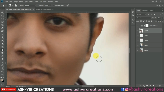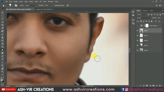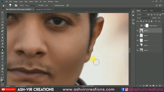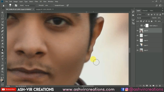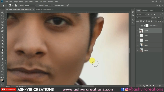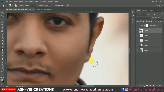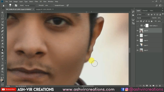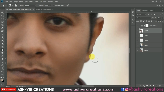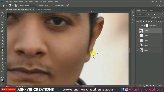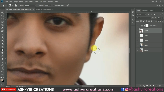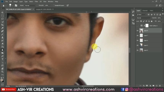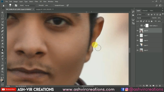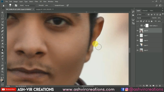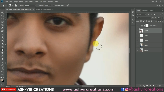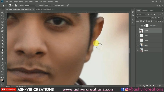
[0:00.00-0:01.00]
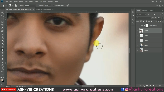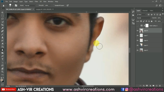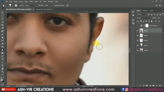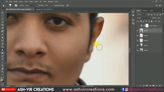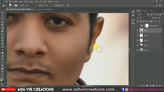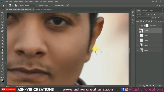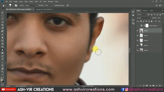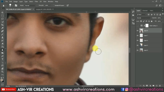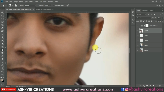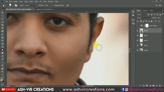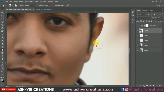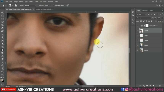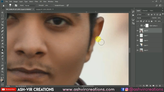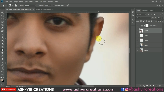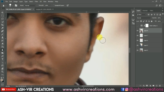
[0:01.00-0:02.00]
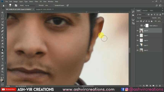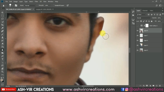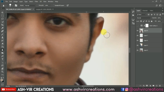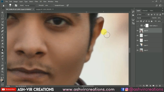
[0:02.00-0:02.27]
No one is speaking in this clip.